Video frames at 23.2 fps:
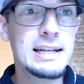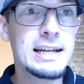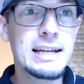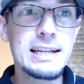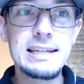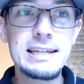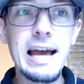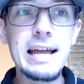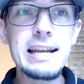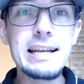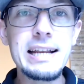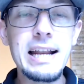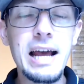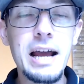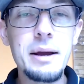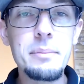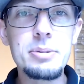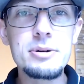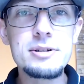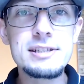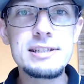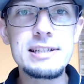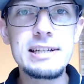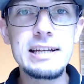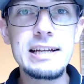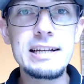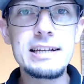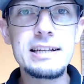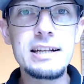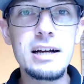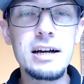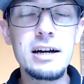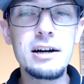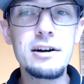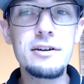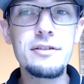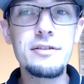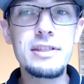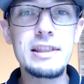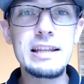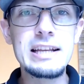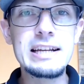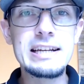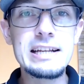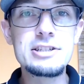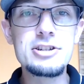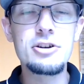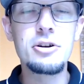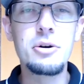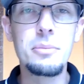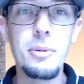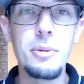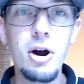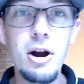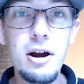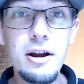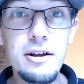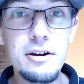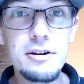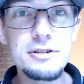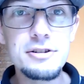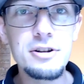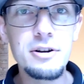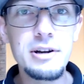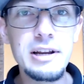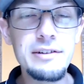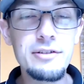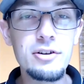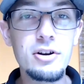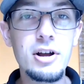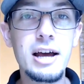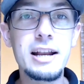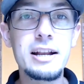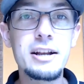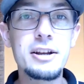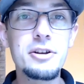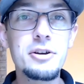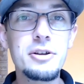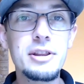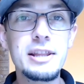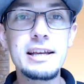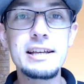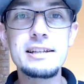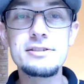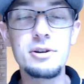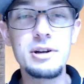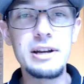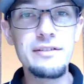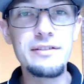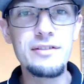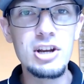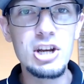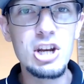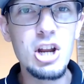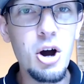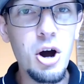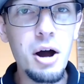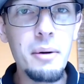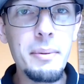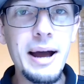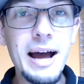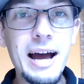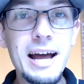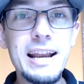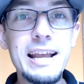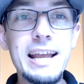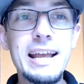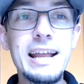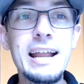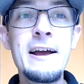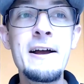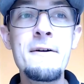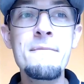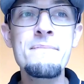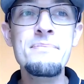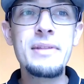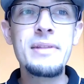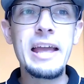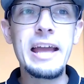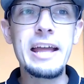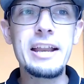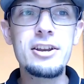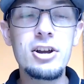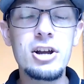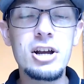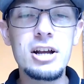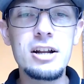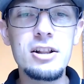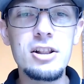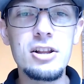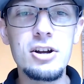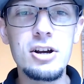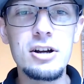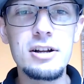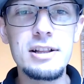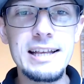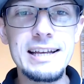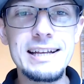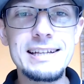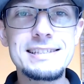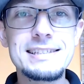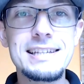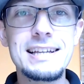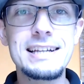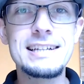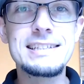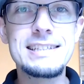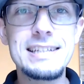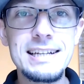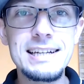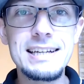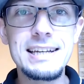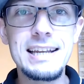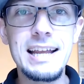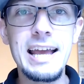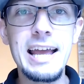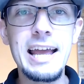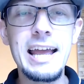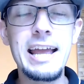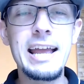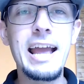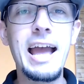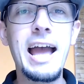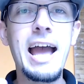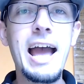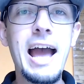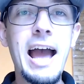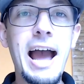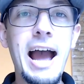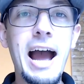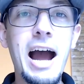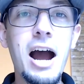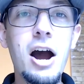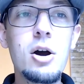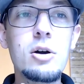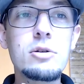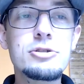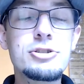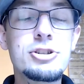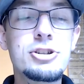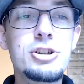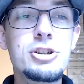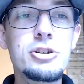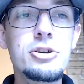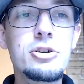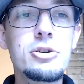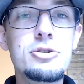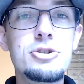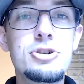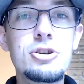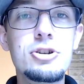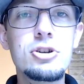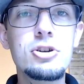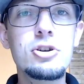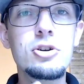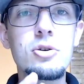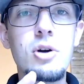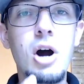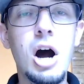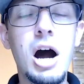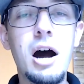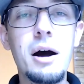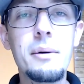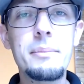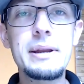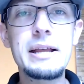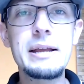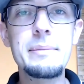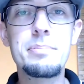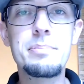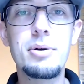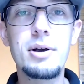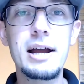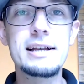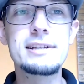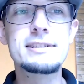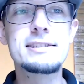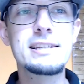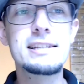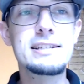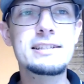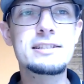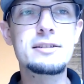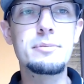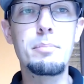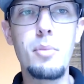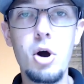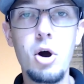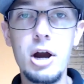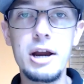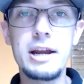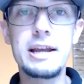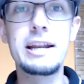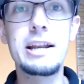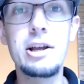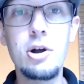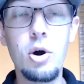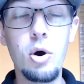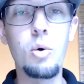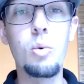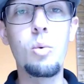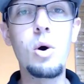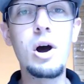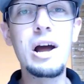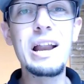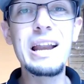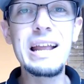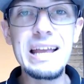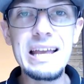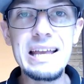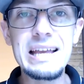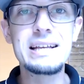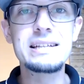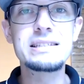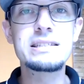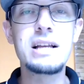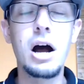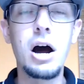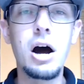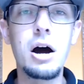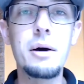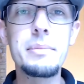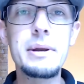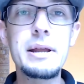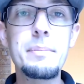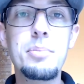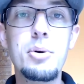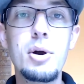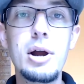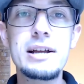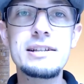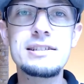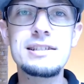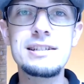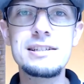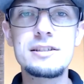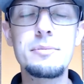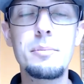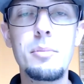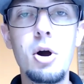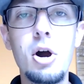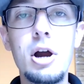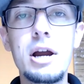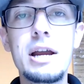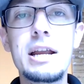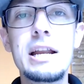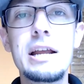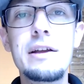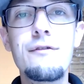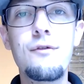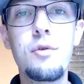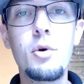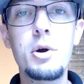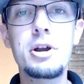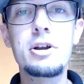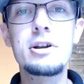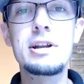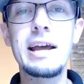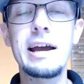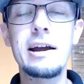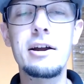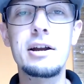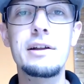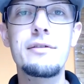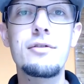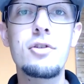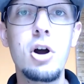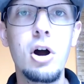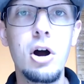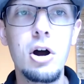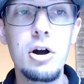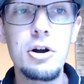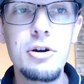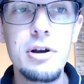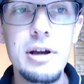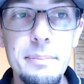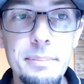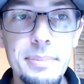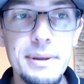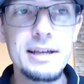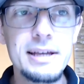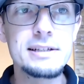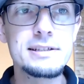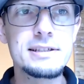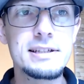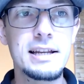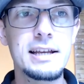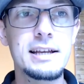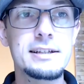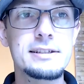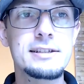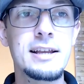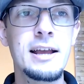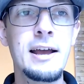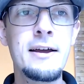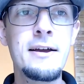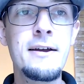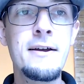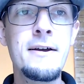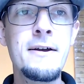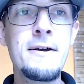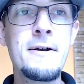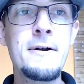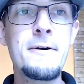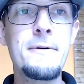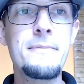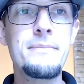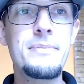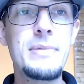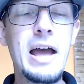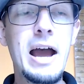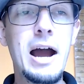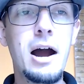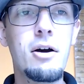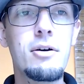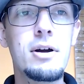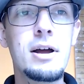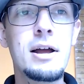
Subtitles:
99% of the digital marketers don't even know how to do this, don't even know about it, and you're gonna learn this today, how to do omnipresence marketing, or what is omnipresence marketing for your decorative concrete business. Now,